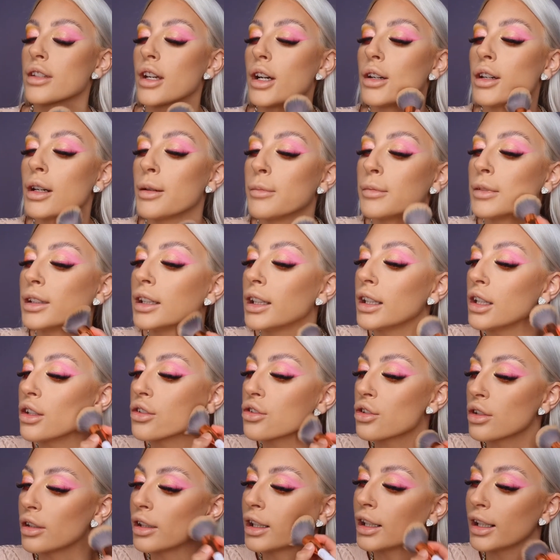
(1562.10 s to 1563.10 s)
I'm
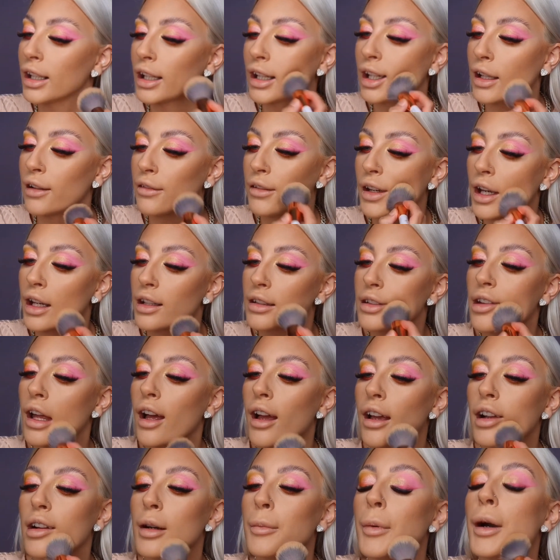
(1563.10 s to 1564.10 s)
literally livid
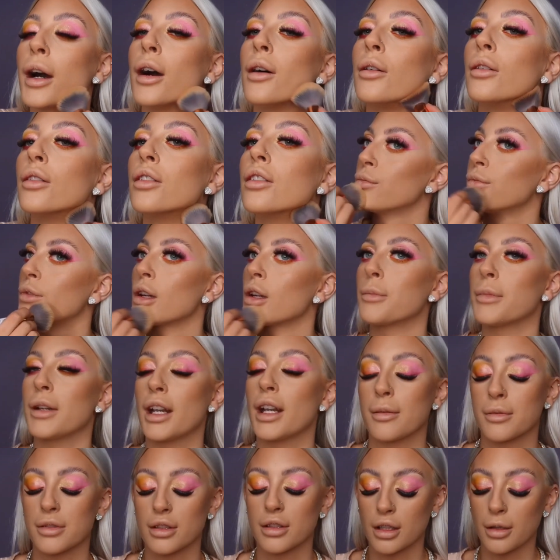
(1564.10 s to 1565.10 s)
like about not being
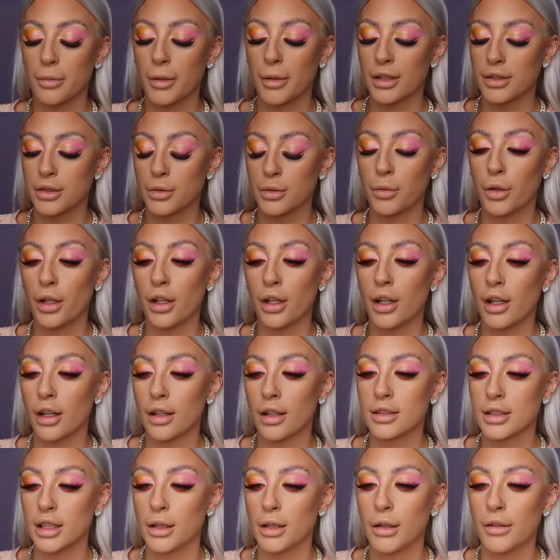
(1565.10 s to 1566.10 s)
able to go back to work.
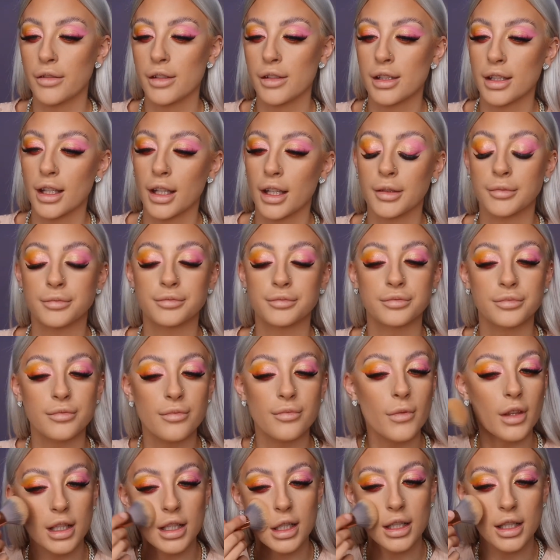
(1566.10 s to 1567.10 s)
So obviously
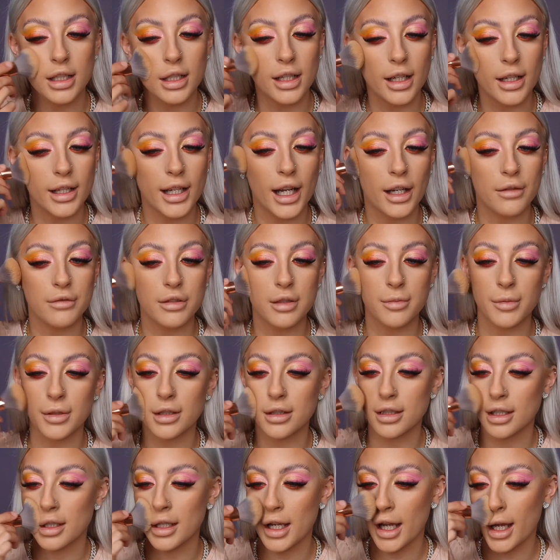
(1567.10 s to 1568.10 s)
they did an announcement
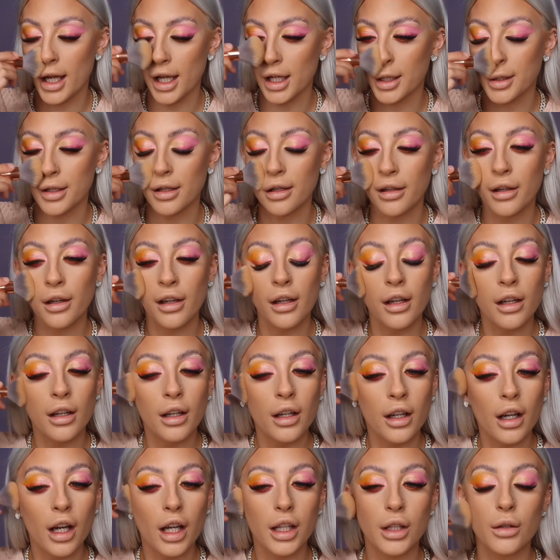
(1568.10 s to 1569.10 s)
today
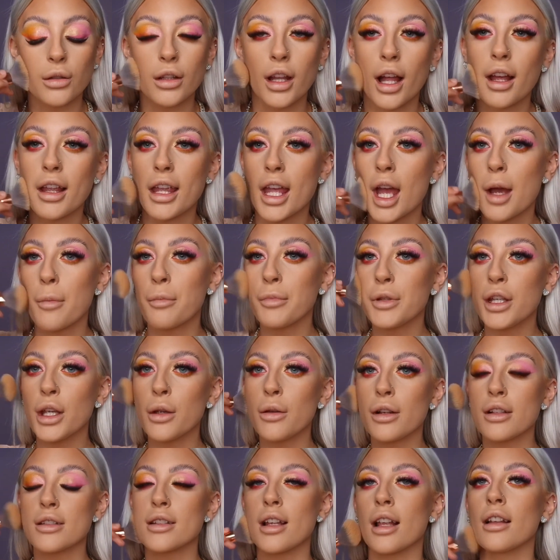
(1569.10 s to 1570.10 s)
and they were like, yeah,
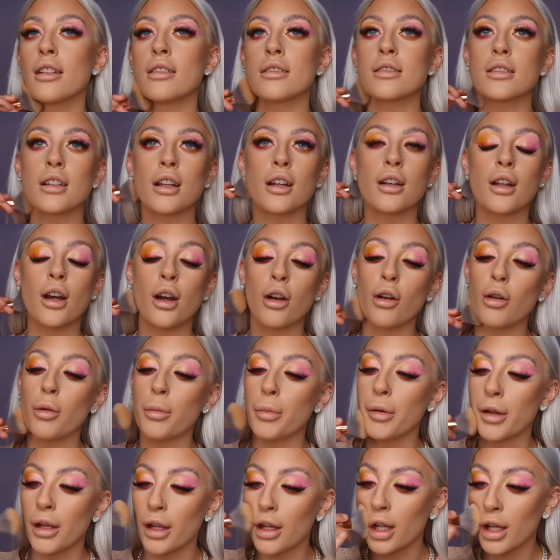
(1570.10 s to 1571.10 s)
beauty salons can
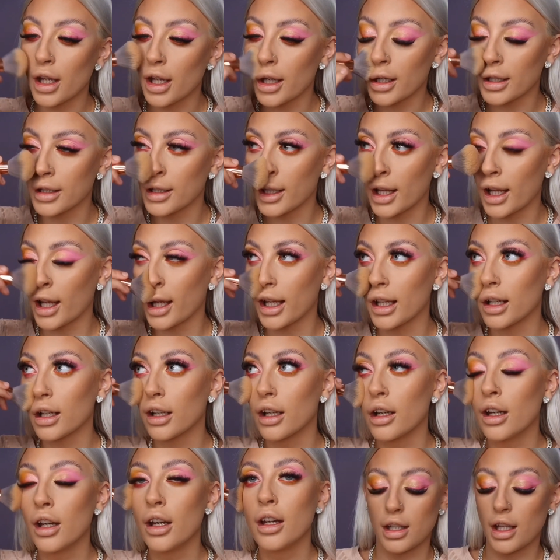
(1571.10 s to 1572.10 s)
open, like
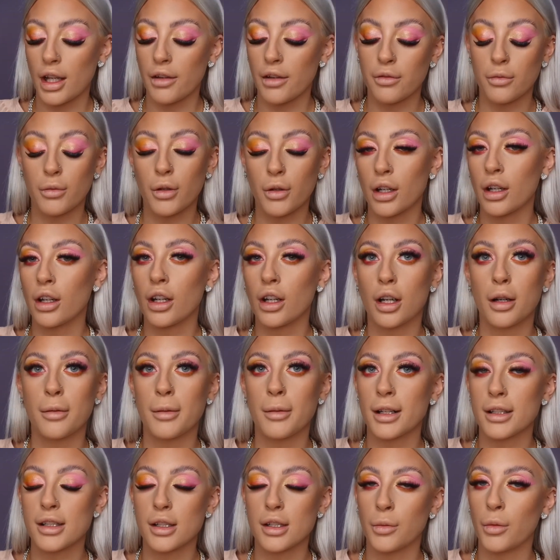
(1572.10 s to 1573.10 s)
everyone can go
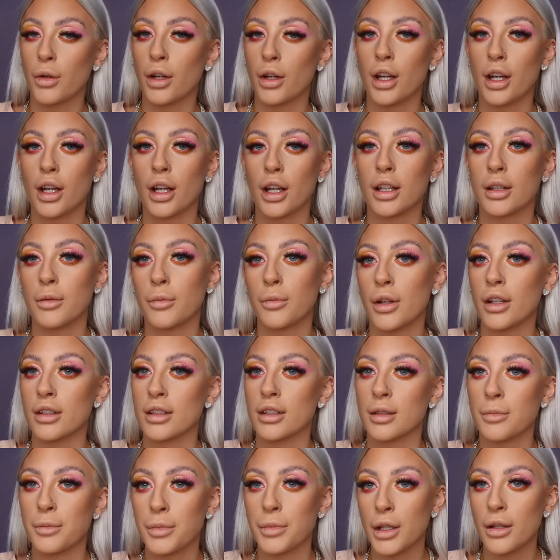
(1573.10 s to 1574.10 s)
back to work that works
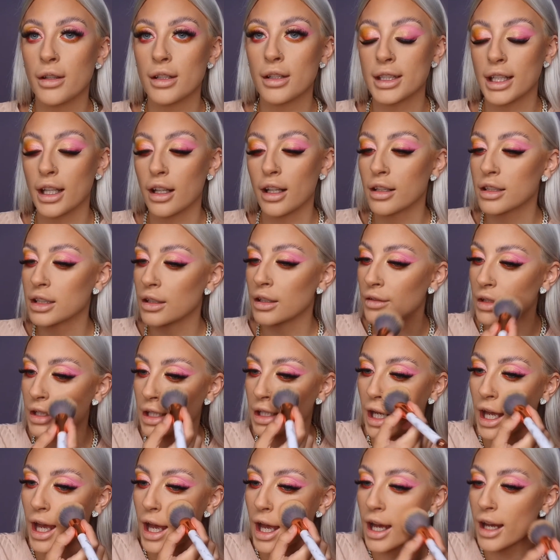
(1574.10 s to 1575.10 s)
in a beauty salon, because obviously
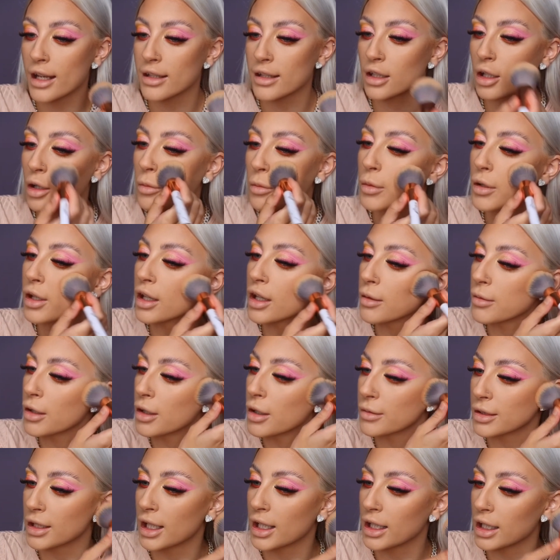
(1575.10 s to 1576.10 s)
hair's open at the
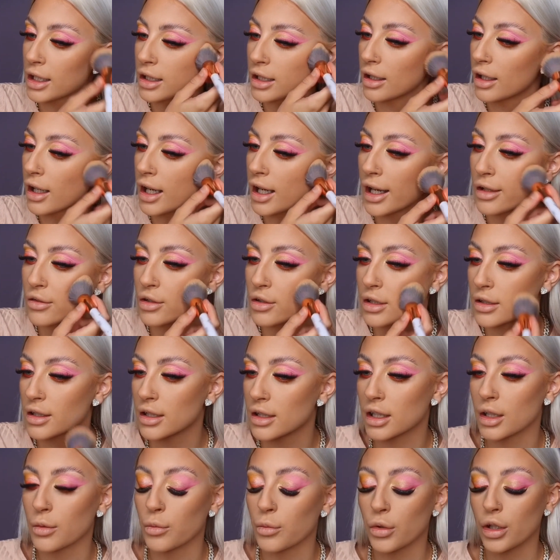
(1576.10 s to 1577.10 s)
moment, like hairdressers
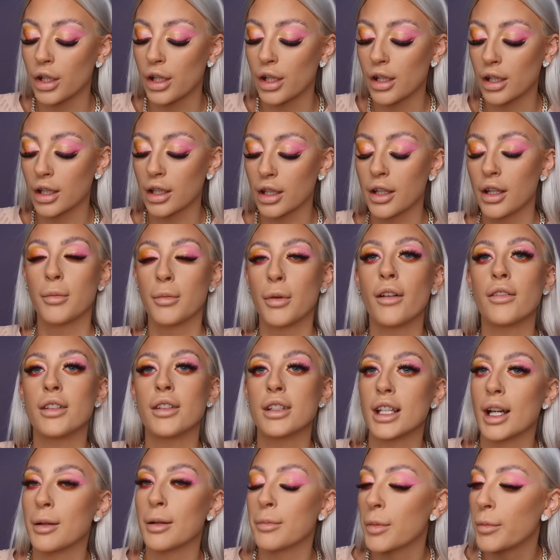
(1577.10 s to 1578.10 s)
can work.
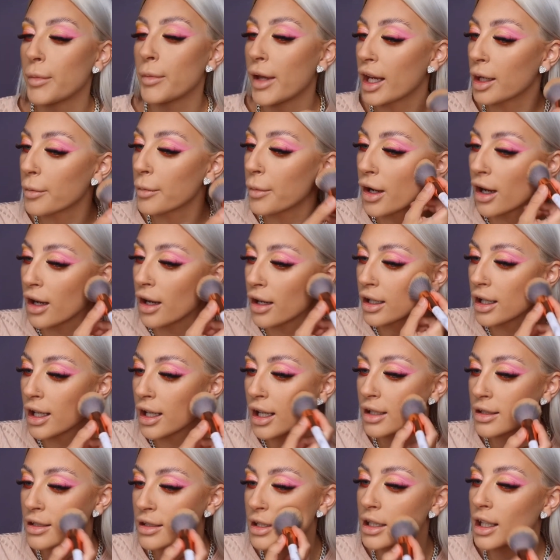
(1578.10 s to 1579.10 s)
Obviously I'm a makeup
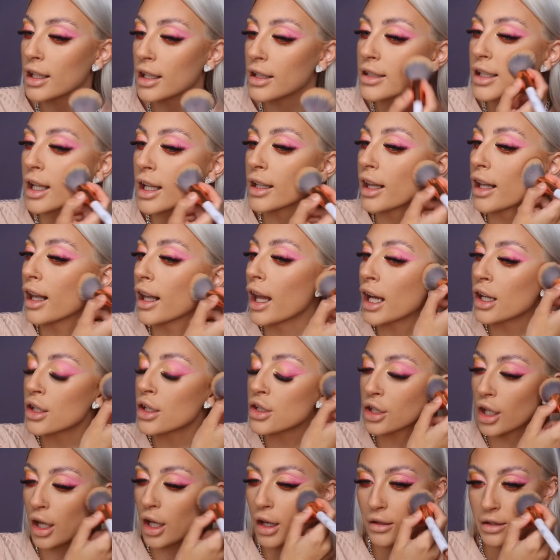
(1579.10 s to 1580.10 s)
artist, and then there's like the lash
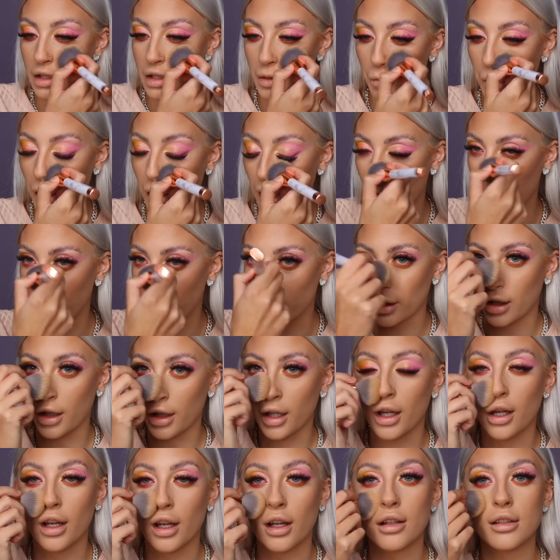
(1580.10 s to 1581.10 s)
girls and brow
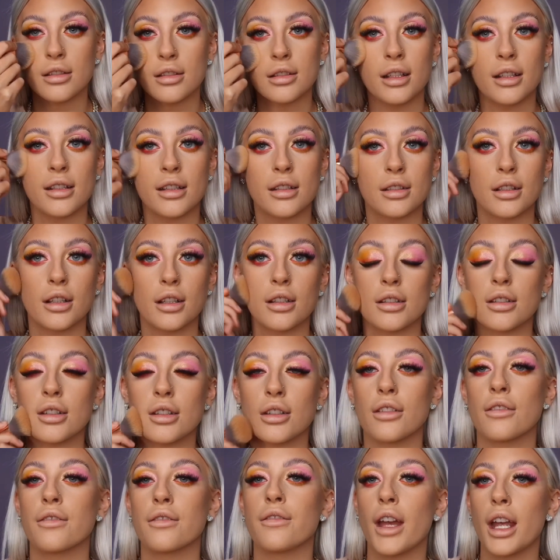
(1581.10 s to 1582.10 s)
girls, and there's girls that do
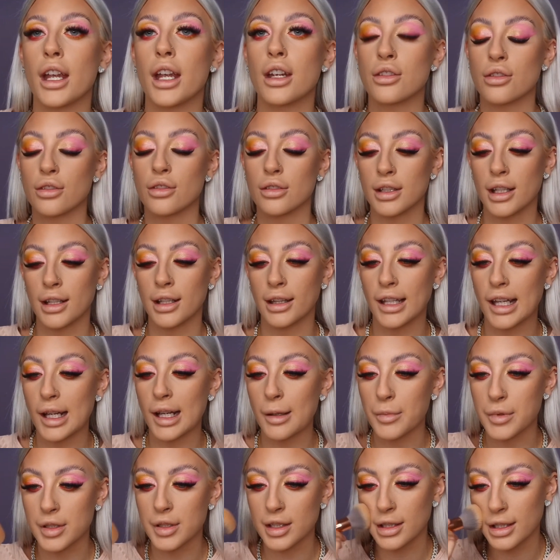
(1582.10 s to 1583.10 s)
facials and
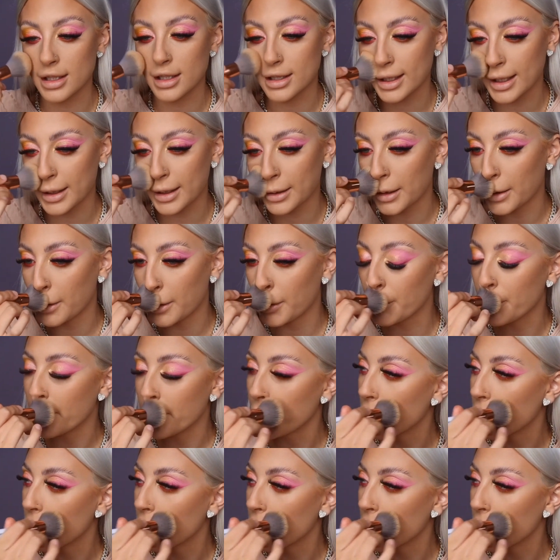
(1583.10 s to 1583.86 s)
lips in the salon.